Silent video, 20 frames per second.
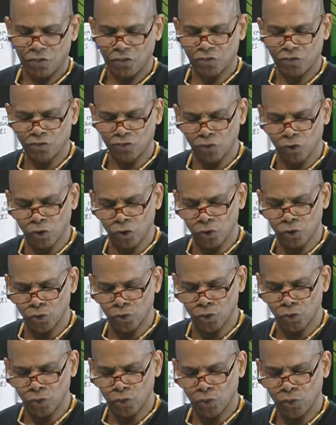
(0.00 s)

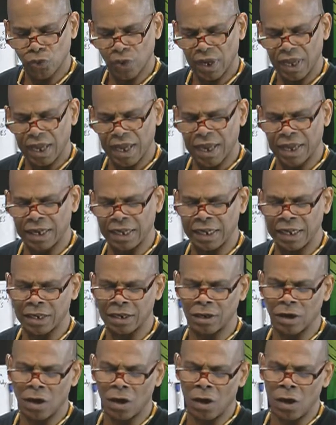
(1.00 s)
through any
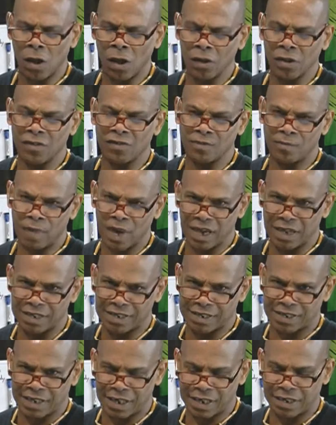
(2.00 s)
and all of my
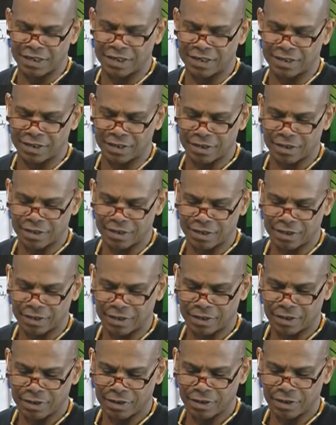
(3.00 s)
senses.
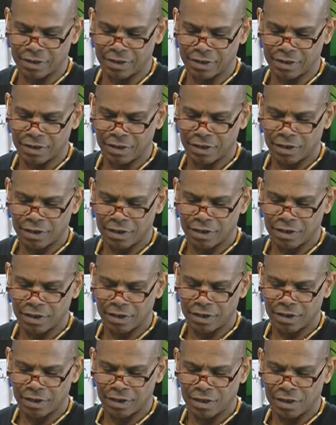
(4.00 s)

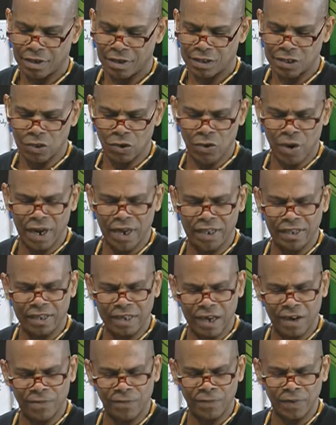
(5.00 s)
So I
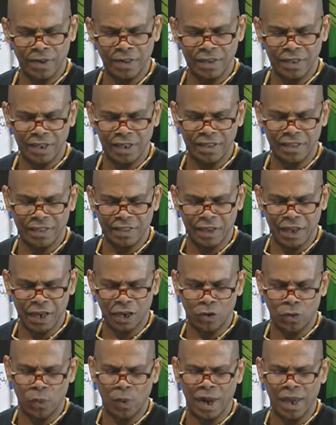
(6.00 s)
definitely
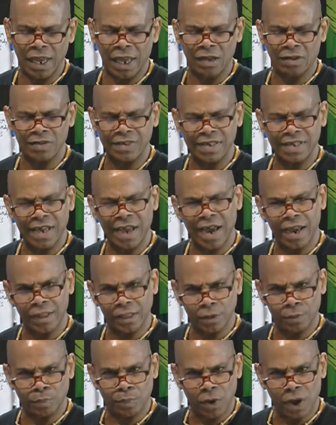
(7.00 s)
think way outside
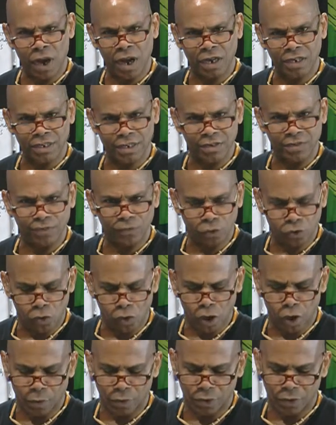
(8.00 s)
the box of
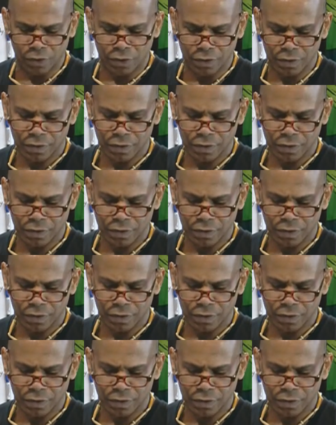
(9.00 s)
normal.